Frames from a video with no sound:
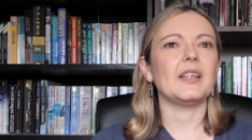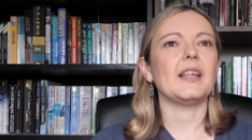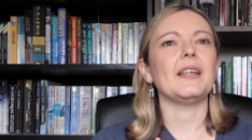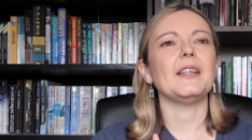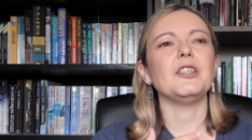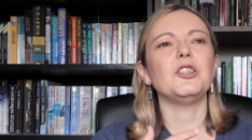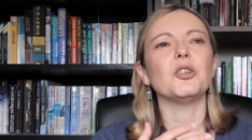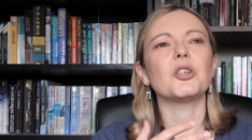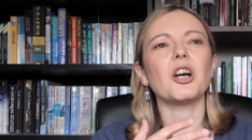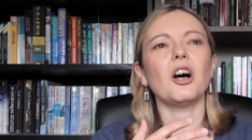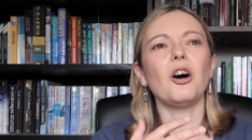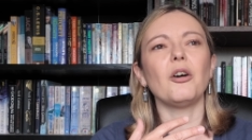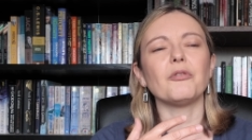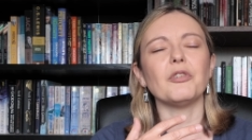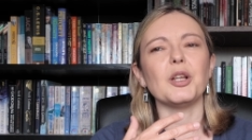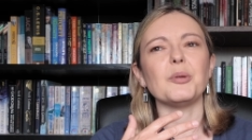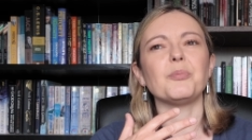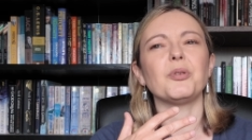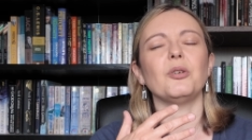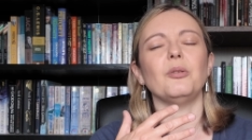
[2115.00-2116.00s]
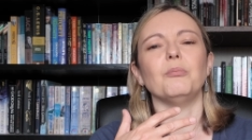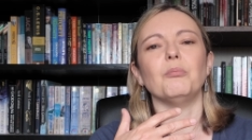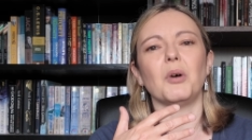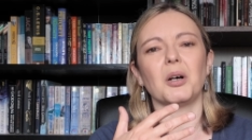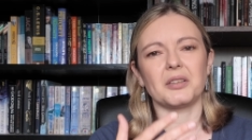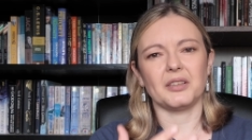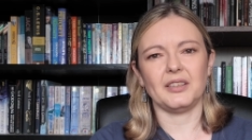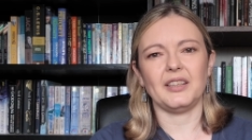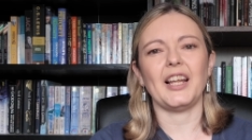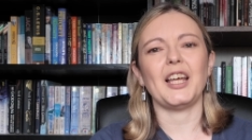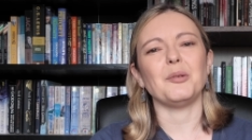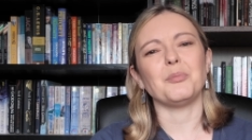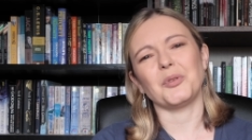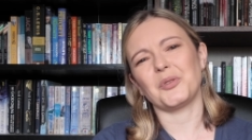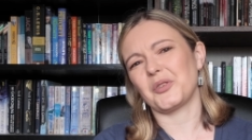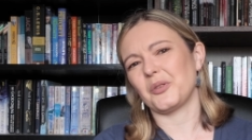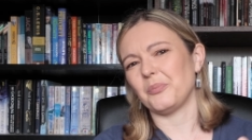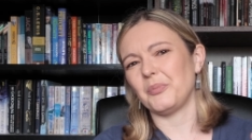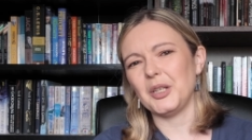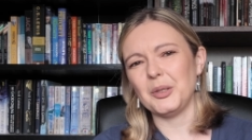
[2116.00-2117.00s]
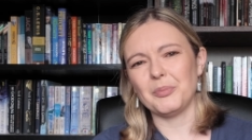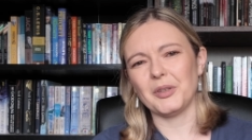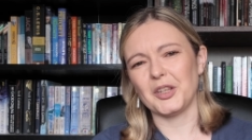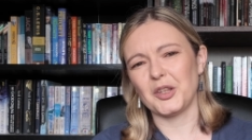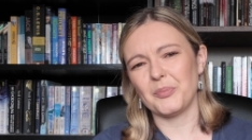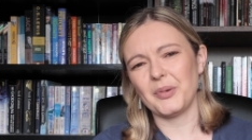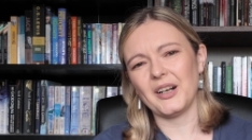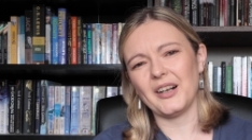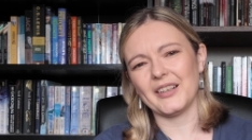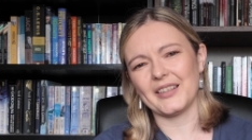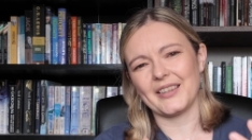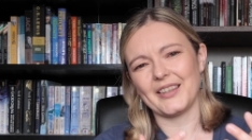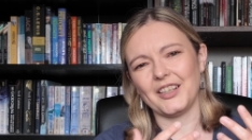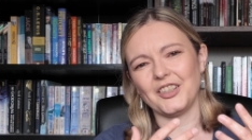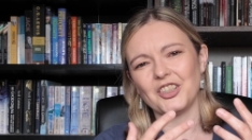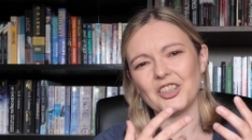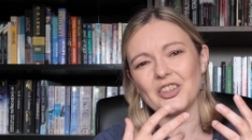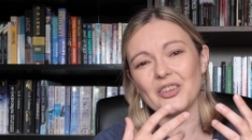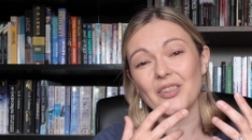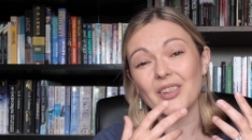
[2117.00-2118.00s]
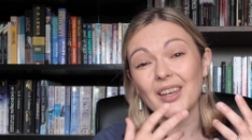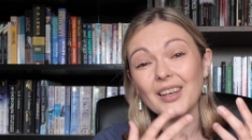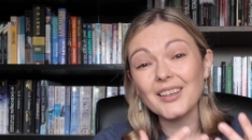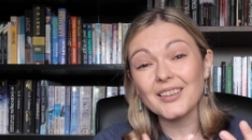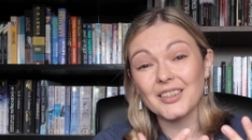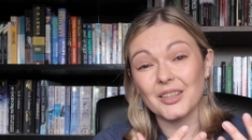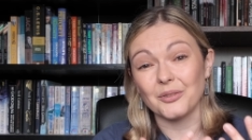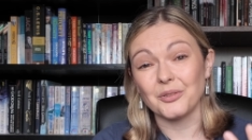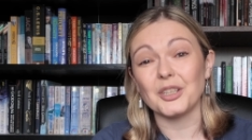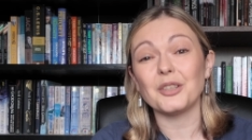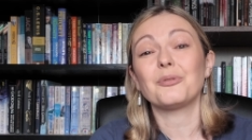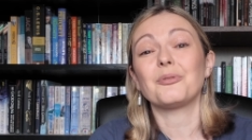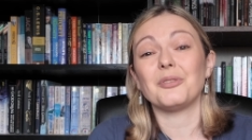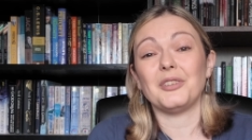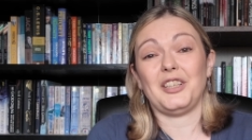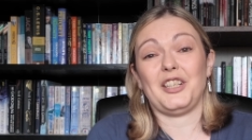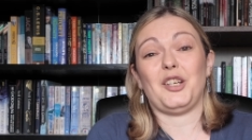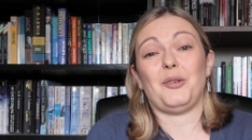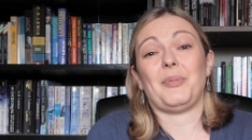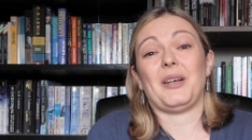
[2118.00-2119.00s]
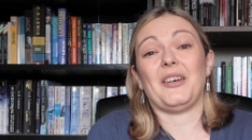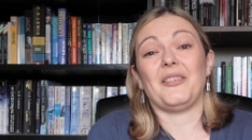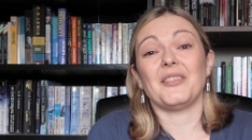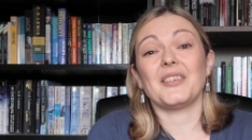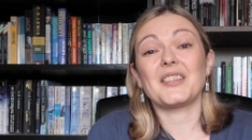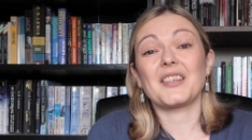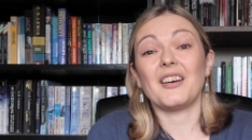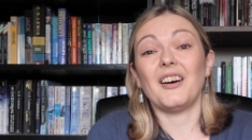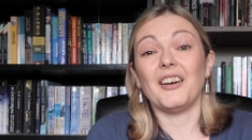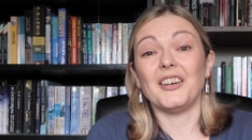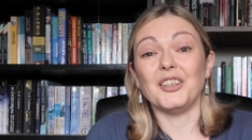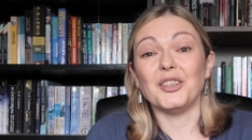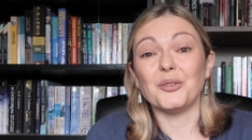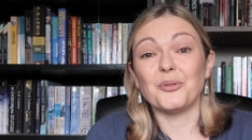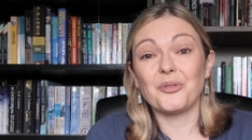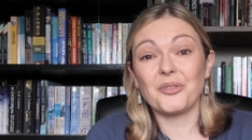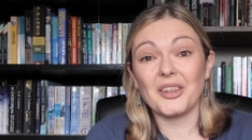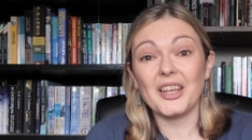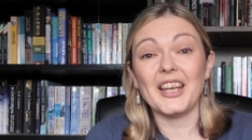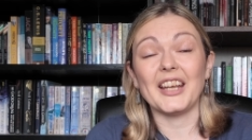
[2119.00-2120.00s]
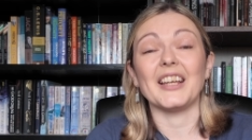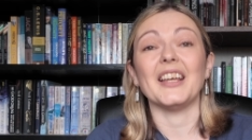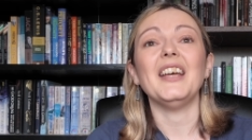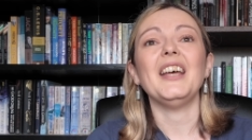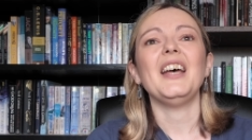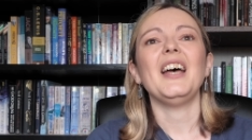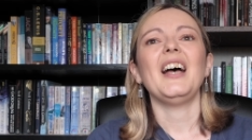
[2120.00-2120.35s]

you can't really put modern labels on people in the past. They just think so differently about this kind of thing.